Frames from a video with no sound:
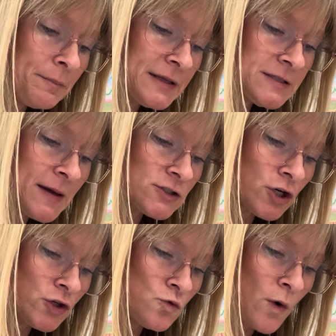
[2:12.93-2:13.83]
Please make
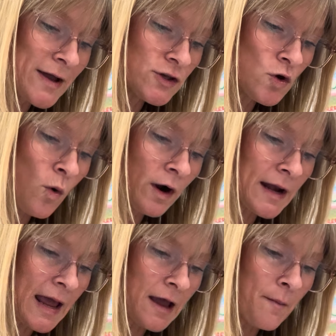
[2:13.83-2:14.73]
sure you write your
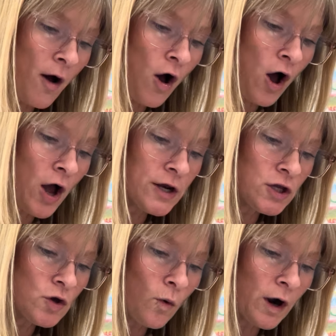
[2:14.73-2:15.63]
name
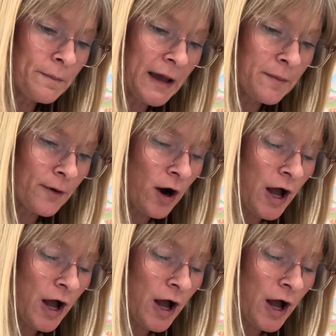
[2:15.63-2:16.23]
on your paper.